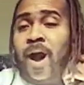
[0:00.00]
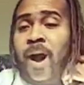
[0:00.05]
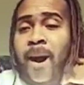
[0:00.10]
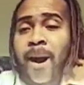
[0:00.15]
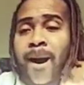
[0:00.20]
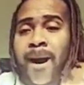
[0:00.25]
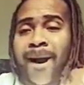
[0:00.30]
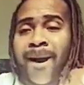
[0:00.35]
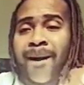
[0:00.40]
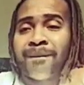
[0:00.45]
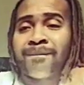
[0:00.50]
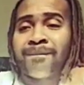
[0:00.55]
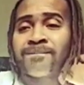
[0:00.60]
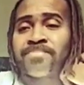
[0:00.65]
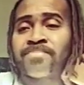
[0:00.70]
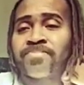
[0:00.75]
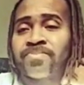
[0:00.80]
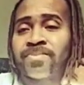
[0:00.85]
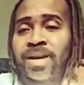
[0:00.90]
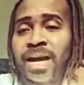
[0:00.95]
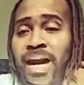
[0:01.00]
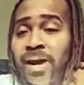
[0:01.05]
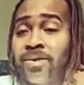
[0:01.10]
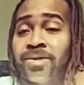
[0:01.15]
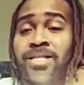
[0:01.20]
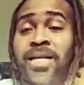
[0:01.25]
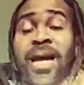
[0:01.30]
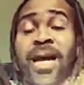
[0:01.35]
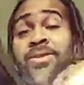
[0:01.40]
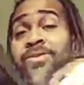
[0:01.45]
And I
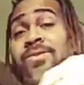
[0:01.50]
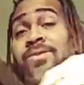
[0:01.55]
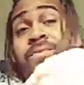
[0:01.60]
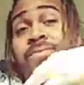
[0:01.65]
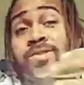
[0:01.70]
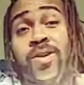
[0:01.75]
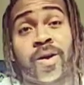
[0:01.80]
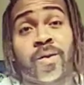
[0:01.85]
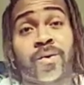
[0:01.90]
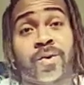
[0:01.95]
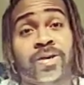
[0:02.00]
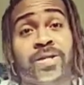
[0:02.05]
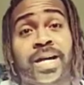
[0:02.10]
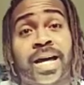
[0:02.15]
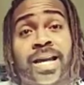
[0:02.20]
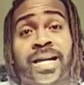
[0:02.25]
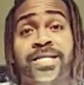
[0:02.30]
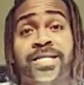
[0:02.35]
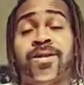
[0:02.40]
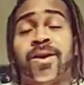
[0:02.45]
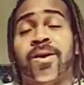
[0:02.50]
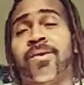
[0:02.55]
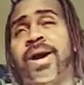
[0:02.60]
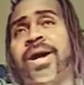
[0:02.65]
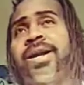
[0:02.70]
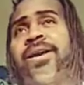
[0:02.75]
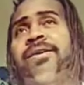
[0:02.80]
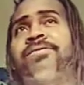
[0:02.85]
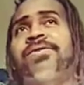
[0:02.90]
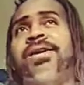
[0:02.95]
would say I do love Star Wars. I like Star Wars.
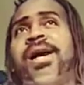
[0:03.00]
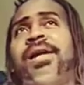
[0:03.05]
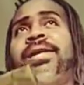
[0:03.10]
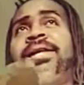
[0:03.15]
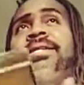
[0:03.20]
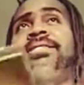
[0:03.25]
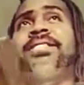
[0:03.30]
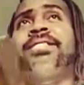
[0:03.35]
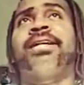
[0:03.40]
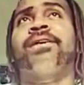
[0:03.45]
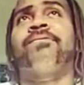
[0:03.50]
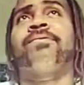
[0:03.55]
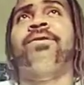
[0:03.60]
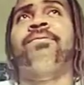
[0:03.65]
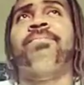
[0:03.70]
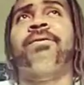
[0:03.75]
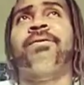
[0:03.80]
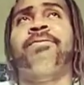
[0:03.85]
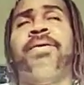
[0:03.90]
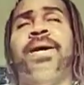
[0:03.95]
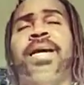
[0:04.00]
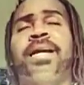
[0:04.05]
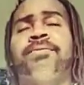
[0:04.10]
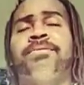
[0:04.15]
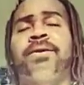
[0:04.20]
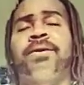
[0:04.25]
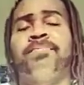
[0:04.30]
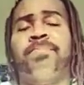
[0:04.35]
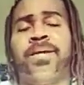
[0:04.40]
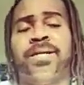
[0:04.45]
I'm not saying I'm a really big fan of
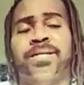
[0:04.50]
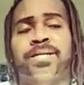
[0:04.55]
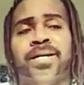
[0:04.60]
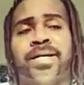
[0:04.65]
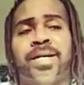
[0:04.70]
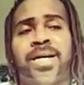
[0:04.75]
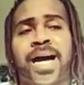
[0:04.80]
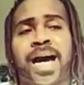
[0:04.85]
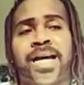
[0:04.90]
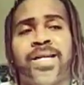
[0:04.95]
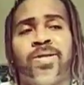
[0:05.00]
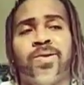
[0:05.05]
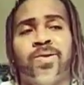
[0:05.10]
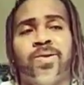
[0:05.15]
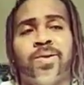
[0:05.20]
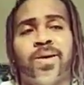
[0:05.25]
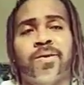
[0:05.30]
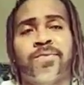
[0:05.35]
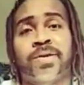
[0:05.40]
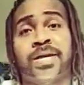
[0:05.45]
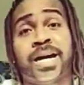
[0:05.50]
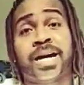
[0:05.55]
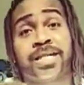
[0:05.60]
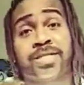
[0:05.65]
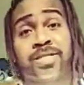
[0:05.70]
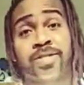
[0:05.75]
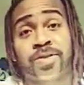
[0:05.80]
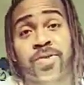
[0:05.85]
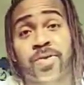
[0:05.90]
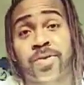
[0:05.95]
it, but I do love the
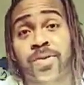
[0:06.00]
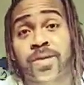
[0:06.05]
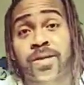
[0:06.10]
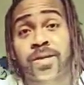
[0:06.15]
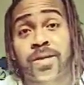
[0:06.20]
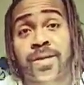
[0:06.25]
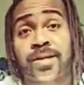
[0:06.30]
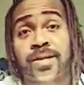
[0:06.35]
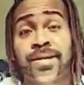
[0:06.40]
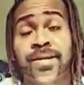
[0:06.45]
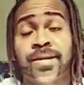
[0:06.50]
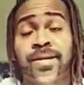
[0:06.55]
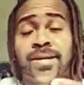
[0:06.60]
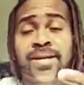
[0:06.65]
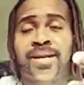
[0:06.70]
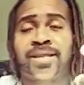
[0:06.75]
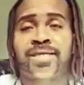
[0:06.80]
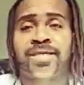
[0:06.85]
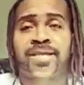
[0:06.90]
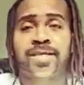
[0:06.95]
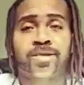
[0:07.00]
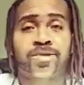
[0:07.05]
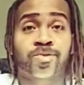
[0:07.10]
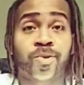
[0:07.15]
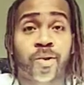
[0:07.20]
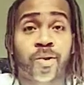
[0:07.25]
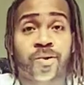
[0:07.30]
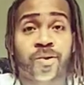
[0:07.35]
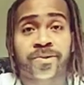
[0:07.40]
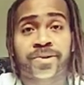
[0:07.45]
continuity, the
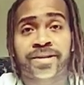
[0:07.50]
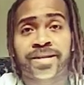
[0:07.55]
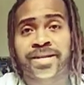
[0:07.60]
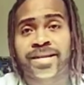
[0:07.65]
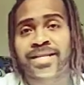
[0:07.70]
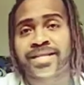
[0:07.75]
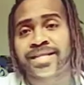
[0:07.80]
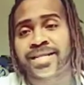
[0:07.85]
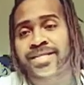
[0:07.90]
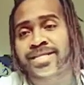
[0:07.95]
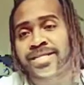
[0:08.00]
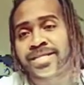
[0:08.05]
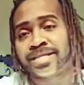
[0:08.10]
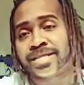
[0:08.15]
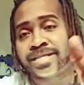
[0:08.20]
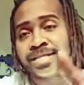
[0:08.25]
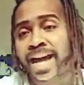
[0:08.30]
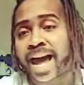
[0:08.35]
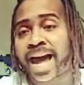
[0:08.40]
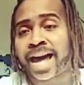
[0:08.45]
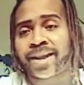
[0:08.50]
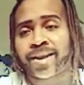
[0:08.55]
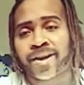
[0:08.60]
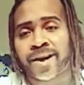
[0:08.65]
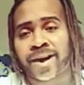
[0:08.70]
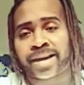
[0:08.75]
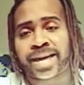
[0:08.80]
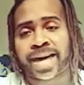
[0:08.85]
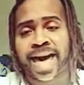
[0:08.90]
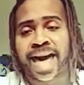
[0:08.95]
stories, and just the
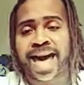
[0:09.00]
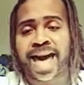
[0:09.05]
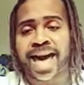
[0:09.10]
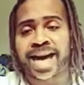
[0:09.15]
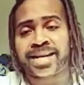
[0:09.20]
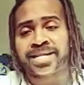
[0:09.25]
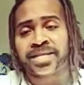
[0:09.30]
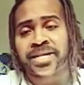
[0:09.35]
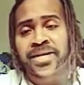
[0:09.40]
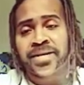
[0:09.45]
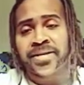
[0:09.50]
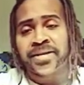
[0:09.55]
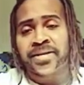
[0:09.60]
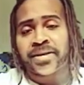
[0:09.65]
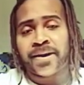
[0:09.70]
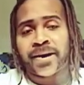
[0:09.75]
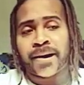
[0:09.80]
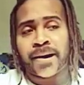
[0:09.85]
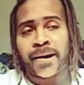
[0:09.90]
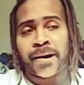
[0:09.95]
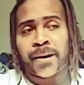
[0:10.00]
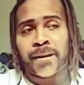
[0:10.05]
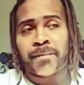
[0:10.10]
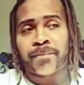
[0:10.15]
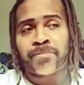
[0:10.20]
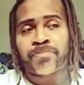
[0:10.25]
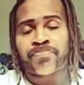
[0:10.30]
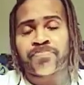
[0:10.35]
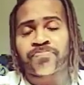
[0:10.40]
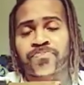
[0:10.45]
dialogue it has.
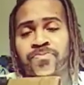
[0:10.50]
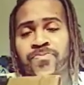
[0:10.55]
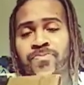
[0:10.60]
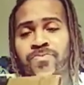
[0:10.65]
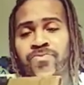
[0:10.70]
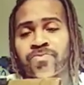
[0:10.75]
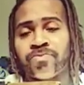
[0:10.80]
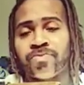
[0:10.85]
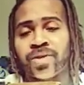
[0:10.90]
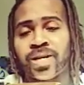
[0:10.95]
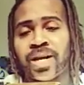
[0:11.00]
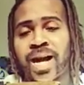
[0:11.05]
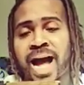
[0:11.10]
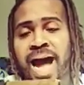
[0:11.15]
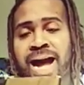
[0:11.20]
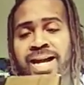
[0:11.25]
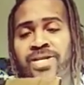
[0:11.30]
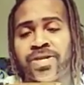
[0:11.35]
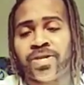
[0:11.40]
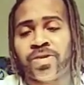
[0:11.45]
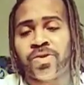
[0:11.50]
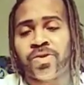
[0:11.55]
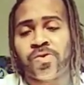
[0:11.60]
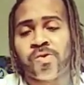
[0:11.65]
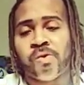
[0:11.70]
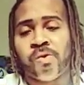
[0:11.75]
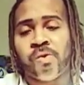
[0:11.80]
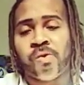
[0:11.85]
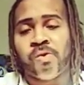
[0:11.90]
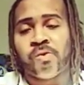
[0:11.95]
I like
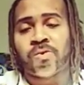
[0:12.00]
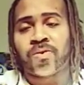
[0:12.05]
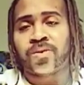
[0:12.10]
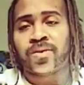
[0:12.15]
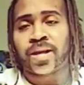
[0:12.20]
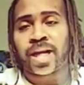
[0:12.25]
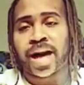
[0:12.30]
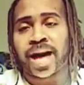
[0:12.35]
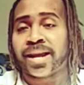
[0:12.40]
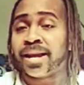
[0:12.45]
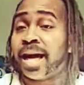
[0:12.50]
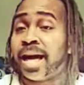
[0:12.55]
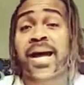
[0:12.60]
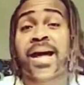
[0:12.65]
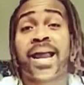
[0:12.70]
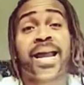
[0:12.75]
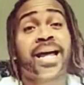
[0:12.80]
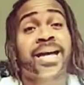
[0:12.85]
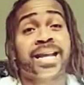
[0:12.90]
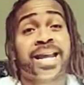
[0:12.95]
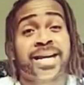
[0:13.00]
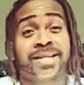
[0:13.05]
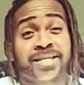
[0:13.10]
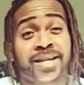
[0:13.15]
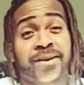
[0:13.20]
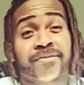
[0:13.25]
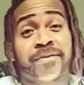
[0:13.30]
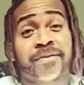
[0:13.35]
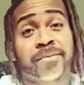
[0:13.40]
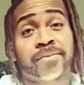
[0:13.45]
a lot of
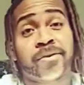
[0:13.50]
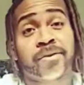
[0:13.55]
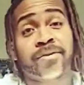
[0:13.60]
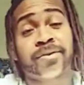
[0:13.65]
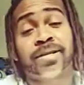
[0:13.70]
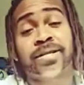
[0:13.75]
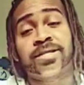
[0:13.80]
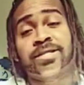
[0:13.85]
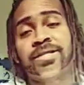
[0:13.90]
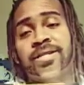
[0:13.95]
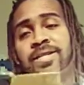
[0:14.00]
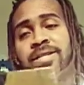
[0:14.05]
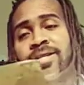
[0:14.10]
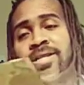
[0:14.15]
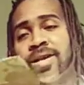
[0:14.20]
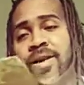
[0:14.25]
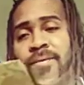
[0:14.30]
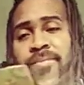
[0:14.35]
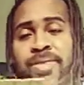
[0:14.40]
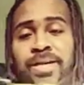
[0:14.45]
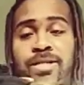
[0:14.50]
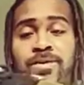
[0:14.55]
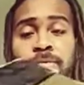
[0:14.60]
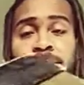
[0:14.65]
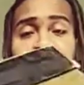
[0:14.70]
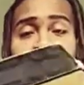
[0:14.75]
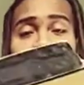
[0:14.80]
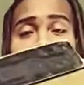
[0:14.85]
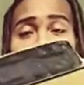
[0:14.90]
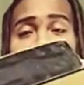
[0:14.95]
sci-fi movies. This one
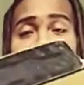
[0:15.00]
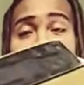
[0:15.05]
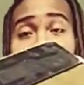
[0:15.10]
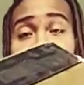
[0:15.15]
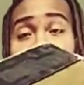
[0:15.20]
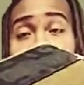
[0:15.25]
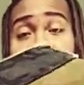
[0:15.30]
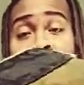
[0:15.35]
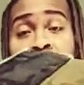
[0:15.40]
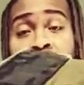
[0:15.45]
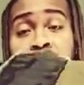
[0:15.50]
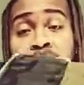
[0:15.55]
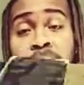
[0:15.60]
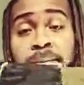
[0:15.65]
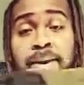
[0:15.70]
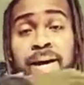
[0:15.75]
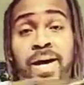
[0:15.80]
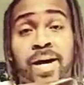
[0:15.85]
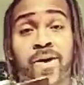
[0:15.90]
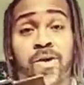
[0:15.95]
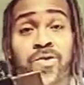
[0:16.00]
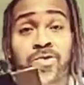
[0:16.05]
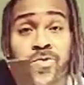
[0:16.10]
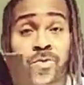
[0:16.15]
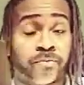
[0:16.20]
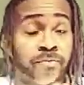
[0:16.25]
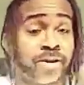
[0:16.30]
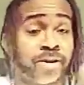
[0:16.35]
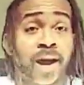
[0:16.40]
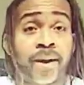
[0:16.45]
right here, this became a
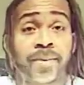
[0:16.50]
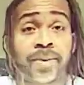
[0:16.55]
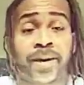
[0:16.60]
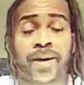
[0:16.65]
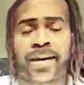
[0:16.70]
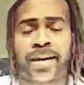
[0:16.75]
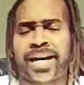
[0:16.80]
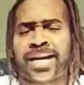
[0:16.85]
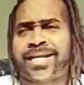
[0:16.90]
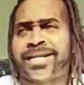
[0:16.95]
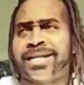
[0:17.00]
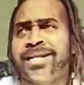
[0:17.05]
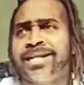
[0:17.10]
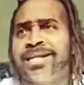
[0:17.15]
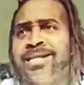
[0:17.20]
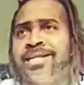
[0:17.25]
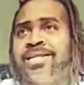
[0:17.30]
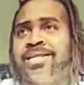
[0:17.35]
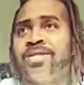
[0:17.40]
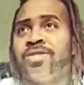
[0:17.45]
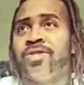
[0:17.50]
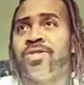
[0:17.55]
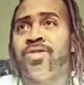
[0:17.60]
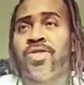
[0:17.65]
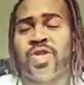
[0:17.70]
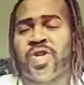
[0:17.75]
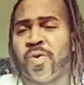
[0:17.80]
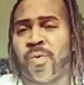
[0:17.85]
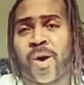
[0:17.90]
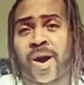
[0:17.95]
cultural phenomenon. Like,
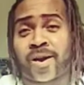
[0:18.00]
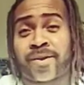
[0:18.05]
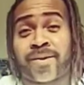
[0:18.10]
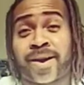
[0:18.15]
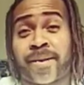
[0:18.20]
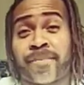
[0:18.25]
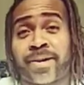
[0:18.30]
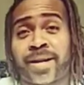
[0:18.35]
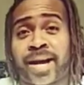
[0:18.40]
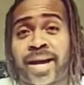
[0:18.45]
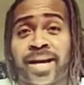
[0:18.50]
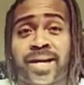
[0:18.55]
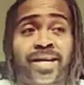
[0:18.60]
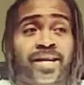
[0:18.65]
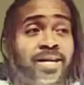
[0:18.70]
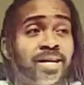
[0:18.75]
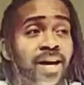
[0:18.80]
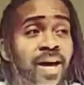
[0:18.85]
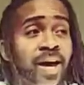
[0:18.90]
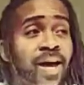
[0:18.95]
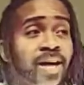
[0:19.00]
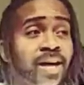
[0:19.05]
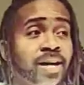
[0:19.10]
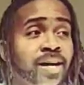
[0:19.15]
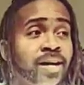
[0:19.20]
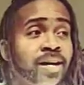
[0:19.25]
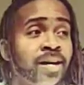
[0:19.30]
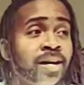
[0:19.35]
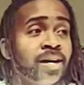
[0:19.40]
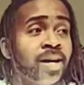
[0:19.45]
you walk around and be like,
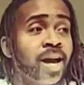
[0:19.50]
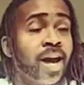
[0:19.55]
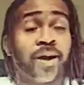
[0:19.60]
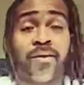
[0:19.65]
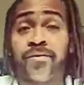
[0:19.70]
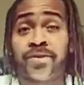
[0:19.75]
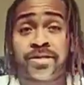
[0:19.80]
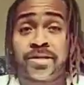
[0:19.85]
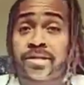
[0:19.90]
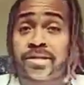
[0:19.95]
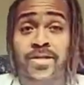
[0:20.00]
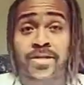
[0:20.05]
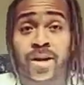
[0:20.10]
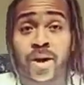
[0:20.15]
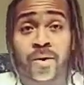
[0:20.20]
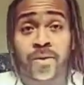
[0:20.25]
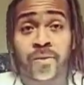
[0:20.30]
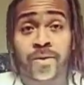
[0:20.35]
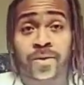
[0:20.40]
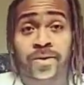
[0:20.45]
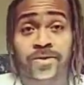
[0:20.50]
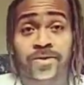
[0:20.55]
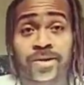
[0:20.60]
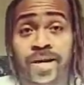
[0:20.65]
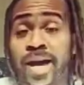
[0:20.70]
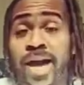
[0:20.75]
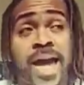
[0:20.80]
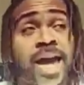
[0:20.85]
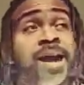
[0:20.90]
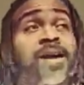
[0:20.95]
hey, everyone's seen Star Wars.
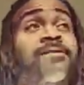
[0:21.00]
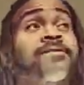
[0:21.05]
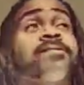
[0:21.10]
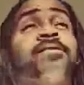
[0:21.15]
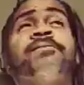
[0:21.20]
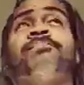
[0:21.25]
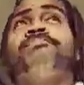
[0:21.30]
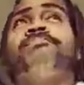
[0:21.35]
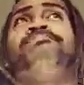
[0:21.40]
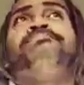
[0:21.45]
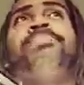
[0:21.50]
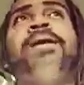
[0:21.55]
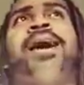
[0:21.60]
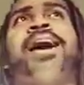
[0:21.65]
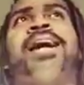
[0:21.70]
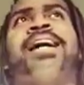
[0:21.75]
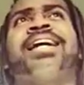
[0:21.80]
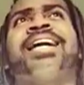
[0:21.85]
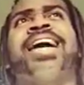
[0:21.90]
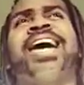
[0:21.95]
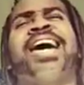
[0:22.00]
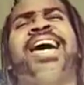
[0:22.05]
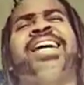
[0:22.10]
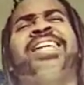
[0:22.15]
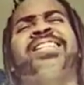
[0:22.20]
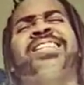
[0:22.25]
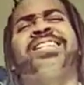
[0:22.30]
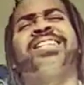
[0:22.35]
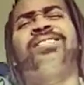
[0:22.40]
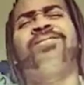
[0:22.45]
Everybody at
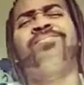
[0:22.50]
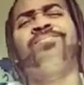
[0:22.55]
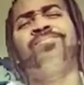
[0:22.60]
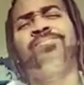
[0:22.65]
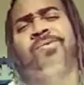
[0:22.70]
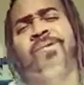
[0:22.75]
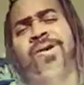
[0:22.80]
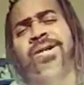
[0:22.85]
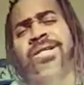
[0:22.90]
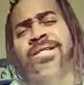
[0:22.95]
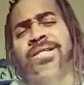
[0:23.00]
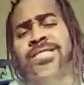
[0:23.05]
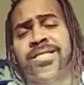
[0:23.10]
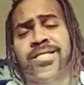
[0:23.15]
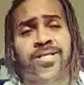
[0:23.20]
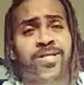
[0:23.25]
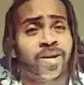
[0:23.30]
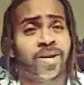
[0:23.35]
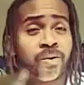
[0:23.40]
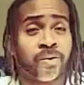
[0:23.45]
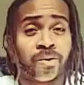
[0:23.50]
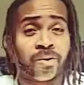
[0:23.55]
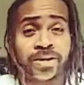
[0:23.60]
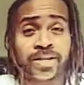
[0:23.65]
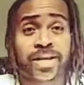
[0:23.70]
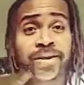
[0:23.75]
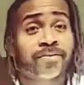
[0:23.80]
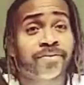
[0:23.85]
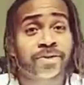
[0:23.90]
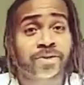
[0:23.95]
least once has seen Star Wars,
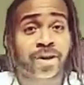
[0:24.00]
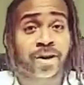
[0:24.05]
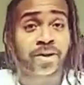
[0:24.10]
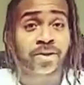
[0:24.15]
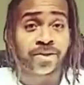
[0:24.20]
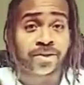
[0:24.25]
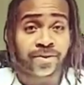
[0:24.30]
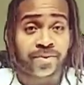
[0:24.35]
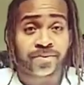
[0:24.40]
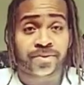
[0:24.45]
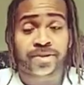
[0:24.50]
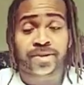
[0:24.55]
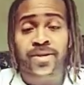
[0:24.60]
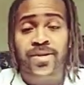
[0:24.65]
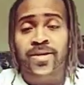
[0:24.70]
even the cartoons.